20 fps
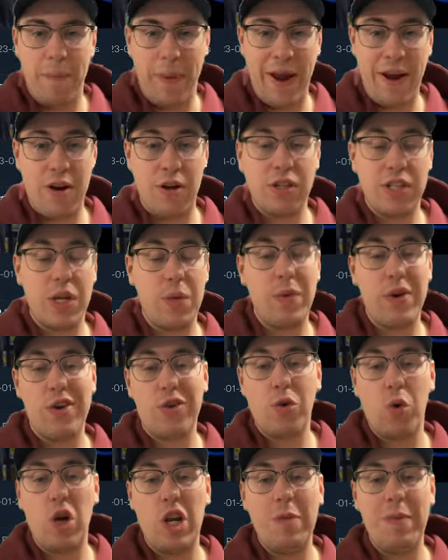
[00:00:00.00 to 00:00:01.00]
Apparently we
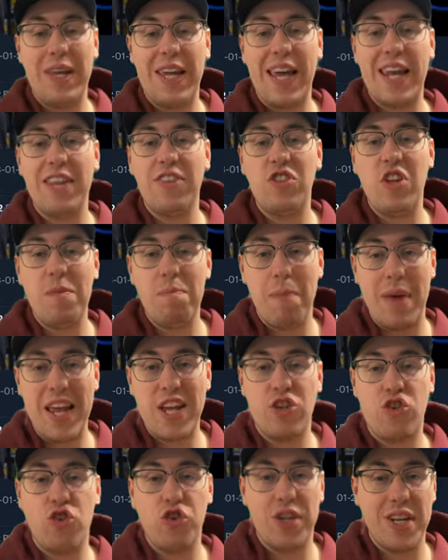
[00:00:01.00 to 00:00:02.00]
are going to be getting the
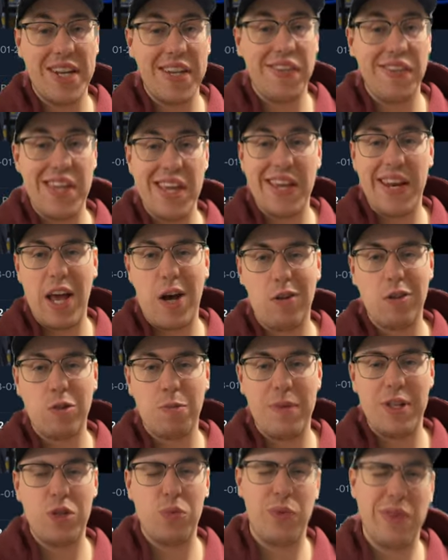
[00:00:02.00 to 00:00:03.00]
major DC
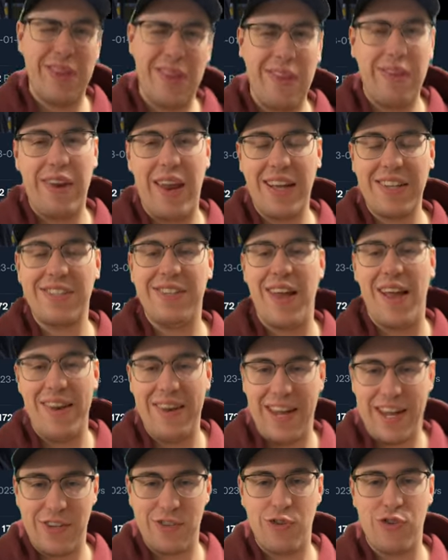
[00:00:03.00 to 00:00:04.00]
announcements within the next 10
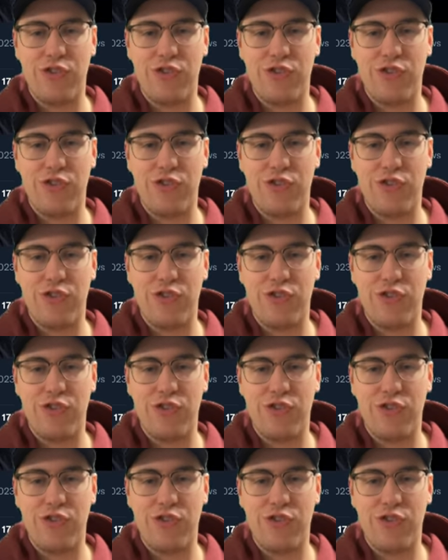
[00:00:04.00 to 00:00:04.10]
days or